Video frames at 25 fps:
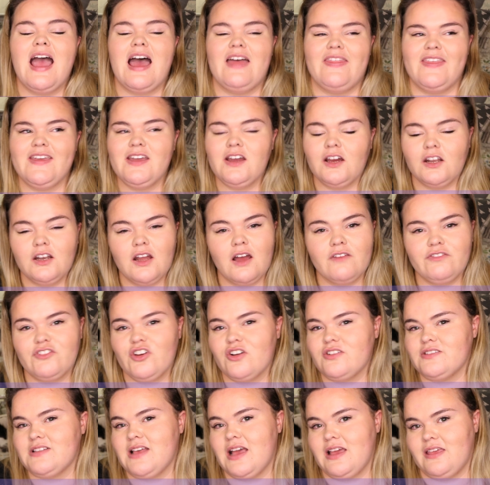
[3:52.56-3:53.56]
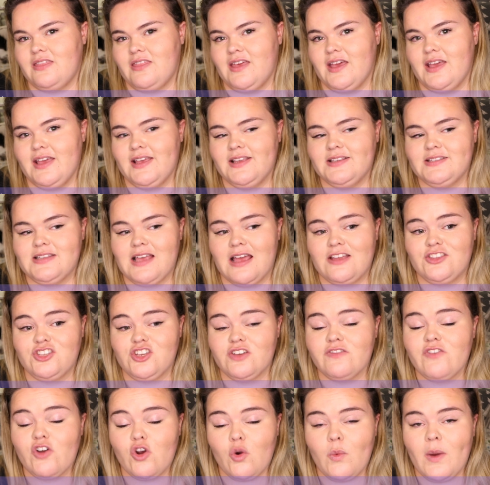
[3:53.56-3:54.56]
I think a lot of dogs like this uh,
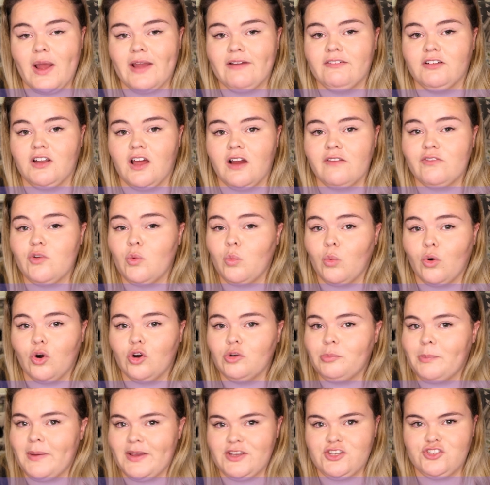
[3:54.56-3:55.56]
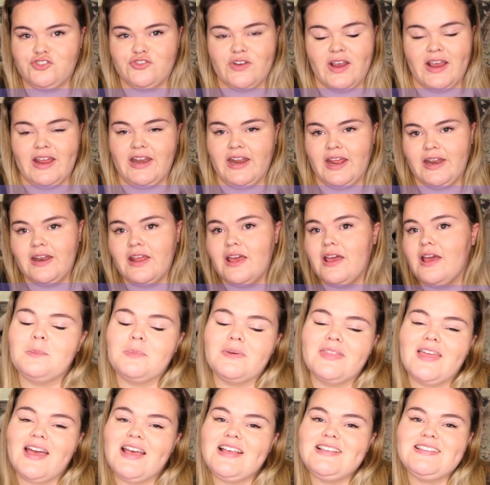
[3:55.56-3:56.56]
do require a lot of reward-based training.
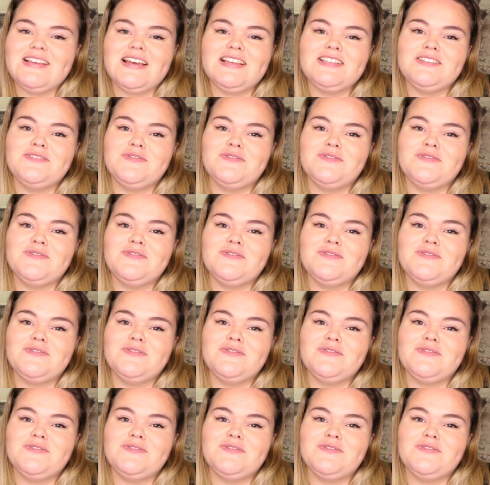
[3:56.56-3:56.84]
But that is it